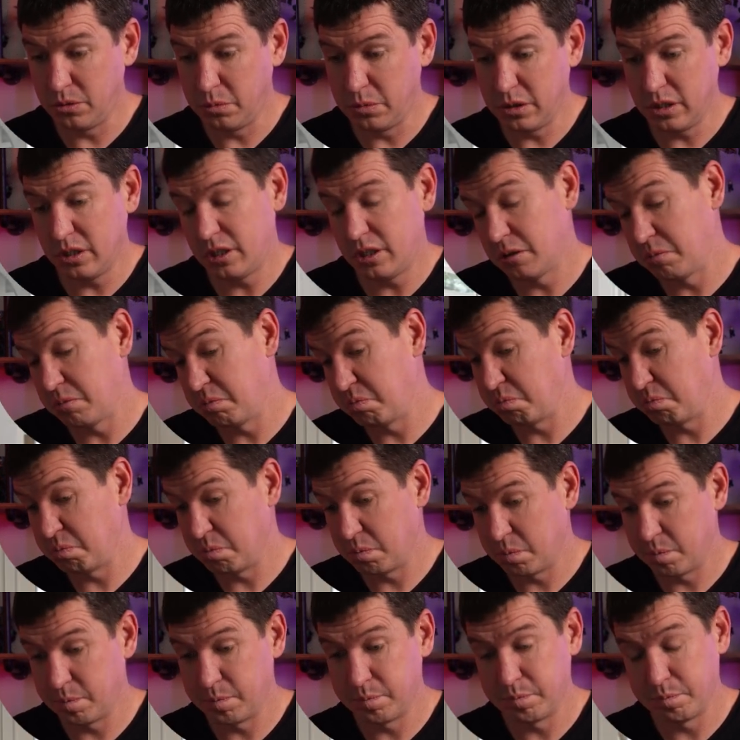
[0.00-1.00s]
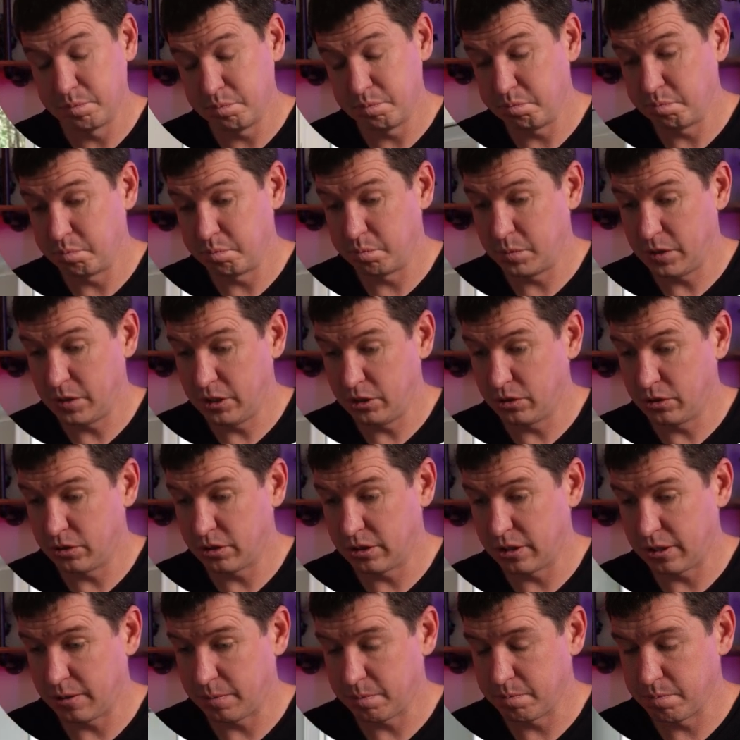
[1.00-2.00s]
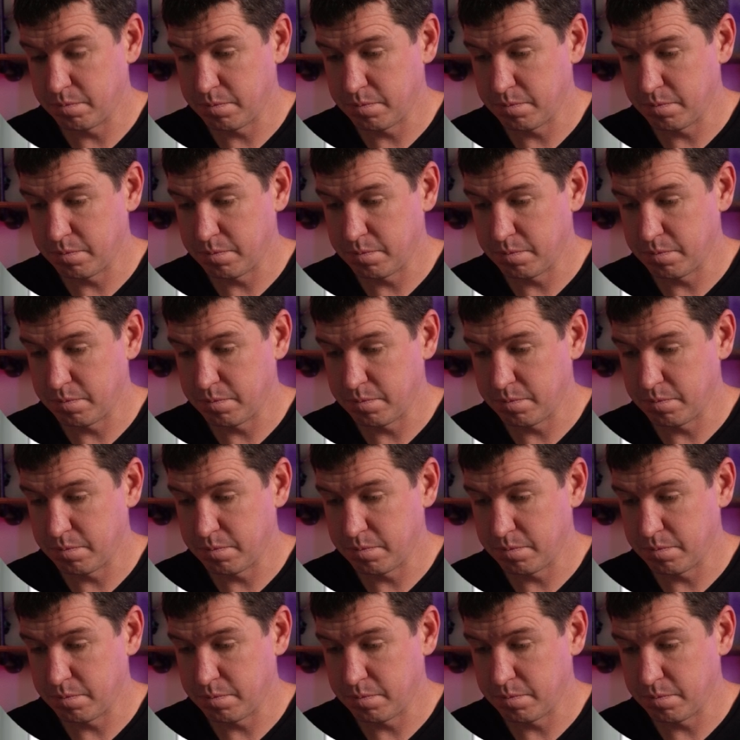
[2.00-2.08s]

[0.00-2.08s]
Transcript: million. Interesting.